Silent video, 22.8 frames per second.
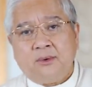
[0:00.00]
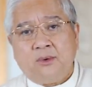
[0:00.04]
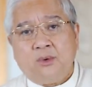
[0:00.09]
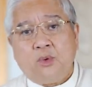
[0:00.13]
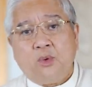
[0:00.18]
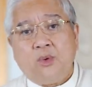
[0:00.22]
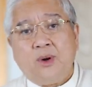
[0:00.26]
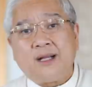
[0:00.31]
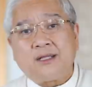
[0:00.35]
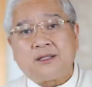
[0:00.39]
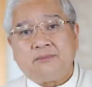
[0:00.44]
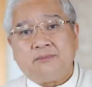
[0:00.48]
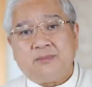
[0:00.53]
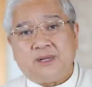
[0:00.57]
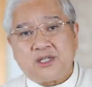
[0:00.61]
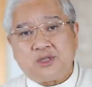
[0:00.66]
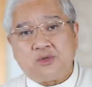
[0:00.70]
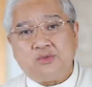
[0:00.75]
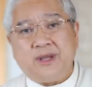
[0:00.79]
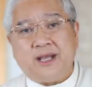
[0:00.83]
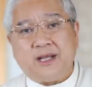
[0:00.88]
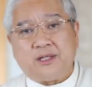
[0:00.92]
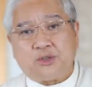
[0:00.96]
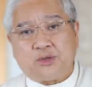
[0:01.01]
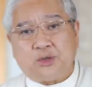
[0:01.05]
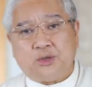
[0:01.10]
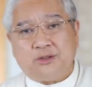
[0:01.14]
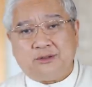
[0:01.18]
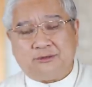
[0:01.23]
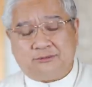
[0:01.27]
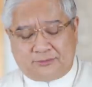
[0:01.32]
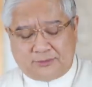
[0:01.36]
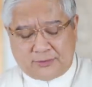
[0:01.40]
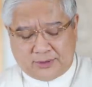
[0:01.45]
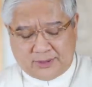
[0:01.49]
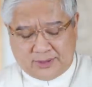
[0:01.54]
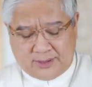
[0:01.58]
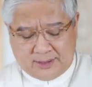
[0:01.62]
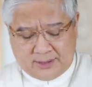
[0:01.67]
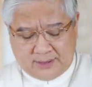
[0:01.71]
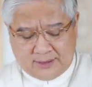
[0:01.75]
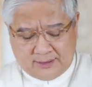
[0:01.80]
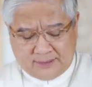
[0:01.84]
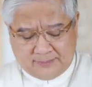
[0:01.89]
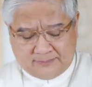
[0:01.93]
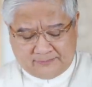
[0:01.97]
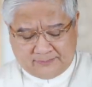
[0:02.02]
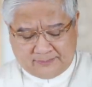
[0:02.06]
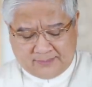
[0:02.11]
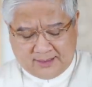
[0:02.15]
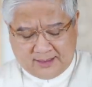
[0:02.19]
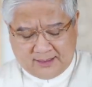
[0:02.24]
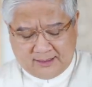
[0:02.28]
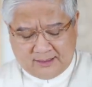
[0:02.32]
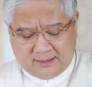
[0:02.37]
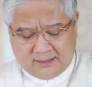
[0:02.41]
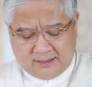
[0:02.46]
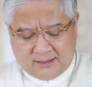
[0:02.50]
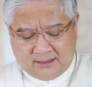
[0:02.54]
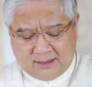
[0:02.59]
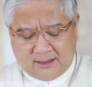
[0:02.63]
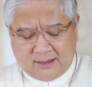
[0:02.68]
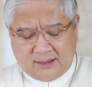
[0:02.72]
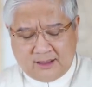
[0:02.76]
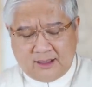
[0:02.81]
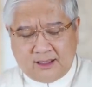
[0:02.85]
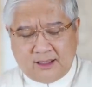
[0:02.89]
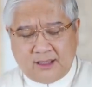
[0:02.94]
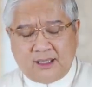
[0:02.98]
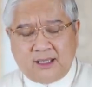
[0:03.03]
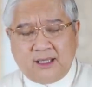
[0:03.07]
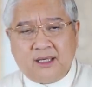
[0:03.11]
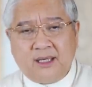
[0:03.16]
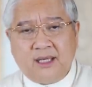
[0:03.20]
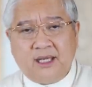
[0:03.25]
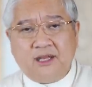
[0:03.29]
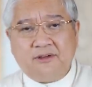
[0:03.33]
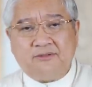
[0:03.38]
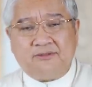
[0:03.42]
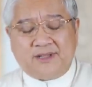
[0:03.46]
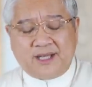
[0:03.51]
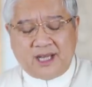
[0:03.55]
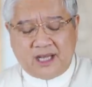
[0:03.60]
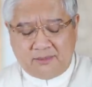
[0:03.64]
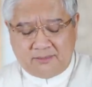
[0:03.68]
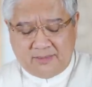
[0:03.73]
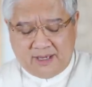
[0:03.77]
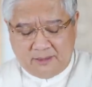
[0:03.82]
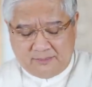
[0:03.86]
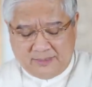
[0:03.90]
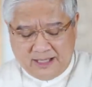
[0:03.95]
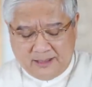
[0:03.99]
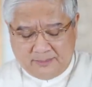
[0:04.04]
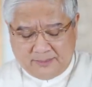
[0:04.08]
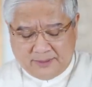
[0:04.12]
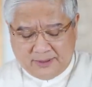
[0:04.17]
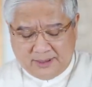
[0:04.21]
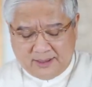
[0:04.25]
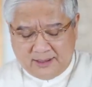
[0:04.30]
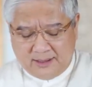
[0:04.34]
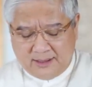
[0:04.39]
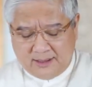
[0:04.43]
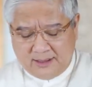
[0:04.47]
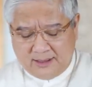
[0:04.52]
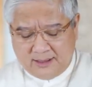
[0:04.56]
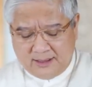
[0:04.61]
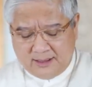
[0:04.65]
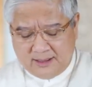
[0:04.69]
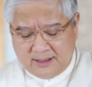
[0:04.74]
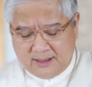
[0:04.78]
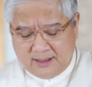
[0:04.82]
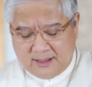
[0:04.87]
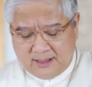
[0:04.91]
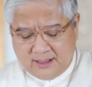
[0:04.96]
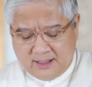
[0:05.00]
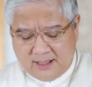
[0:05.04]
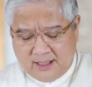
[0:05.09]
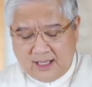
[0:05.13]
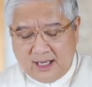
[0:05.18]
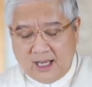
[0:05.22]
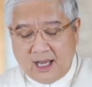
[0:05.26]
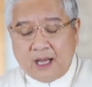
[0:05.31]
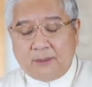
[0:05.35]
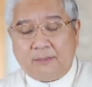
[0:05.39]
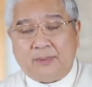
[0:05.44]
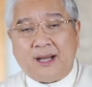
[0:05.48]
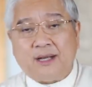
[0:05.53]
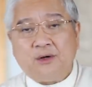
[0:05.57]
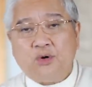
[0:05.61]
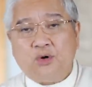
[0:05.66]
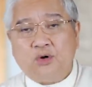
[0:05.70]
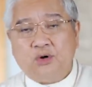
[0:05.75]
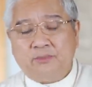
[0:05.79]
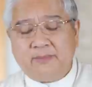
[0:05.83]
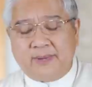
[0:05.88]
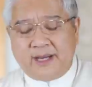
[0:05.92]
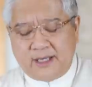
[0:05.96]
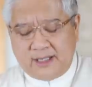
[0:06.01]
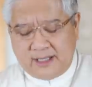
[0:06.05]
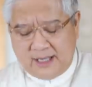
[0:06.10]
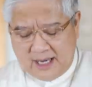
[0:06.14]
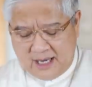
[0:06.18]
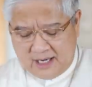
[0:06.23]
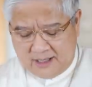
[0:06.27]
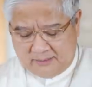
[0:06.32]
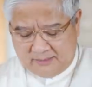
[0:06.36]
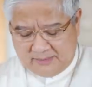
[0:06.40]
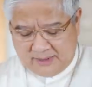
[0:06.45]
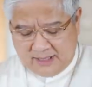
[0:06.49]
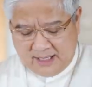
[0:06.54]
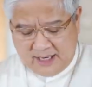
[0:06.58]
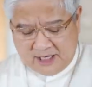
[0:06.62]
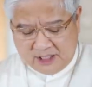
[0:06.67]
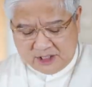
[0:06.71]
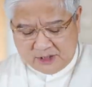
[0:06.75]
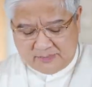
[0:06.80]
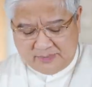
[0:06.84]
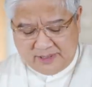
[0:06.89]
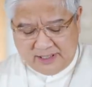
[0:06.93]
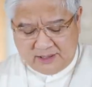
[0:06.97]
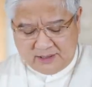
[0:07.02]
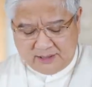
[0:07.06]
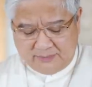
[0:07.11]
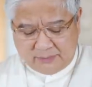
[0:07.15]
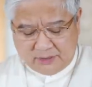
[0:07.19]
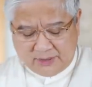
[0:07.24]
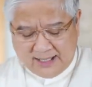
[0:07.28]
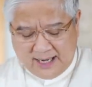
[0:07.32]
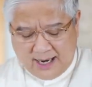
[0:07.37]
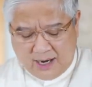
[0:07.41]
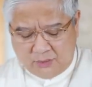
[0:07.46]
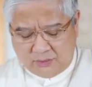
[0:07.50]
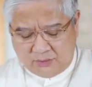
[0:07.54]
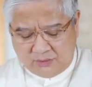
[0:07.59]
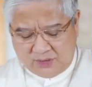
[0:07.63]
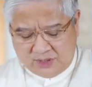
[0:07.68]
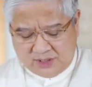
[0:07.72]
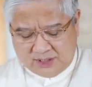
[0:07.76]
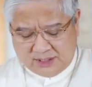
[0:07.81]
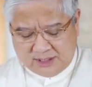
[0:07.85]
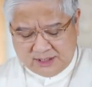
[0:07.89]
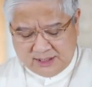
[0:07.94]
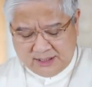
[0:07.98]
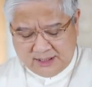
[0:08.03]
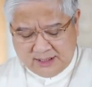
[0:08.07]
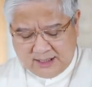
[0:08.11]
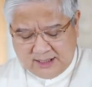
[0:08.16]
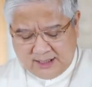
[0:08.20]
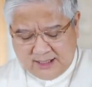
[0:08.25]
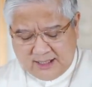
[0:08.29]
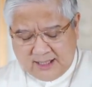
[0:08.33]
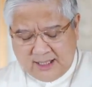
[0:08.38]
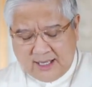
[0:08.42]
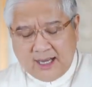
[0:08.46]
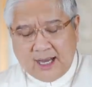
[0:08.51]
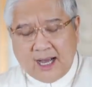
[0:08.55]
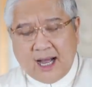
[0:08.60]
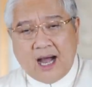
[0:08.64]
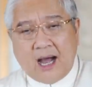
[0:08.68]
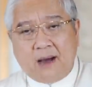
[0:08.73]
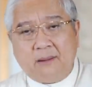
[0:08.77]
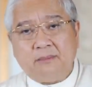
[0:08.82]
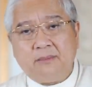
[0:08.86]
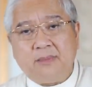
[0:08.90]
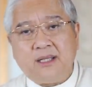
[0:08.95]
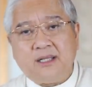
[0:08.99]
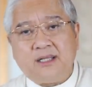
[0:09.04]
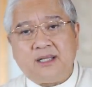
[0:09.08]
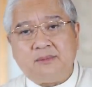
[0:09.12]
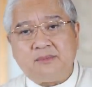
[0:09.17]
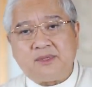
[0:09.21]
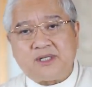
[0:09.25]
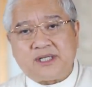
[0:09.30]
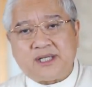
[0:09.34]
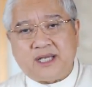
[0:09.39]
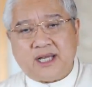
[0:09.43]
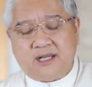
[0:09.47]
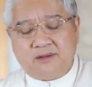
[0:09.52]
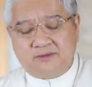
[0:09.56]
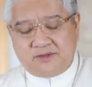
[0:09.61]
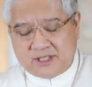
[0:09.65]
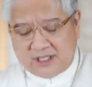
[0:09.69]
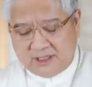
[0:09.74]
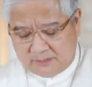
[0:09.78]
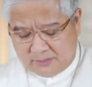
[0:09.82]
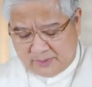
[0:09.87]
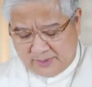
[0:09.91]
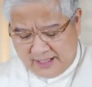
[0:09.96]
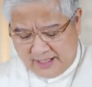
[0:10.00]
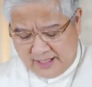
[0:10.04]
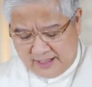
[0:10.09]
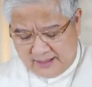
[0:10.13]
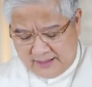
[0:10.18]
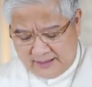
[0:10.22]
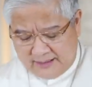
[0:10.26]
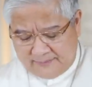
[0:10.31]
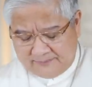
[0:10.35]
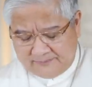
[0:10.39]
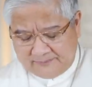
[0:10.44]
What must we atone for? If then my people, upon whom my name has been pronounced, humble themselves and pray,